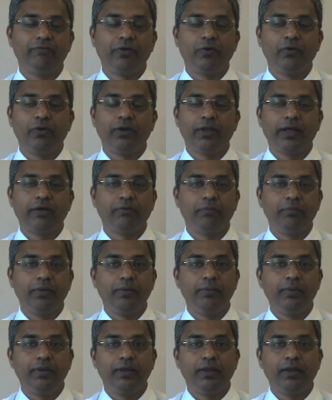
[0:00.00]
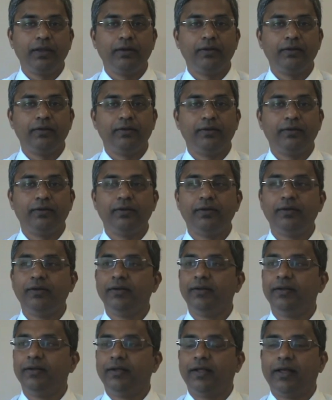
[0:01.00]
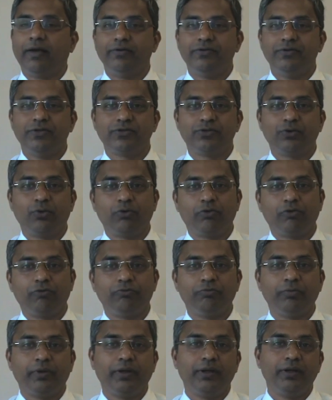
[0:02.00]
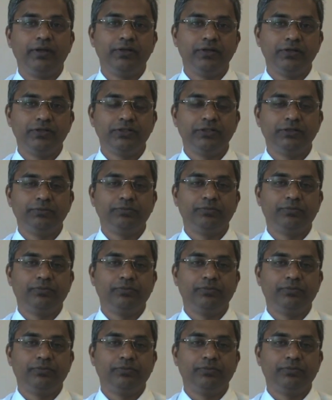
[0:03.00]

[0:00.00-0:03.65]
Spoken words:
going to have a baby, and just out of my internship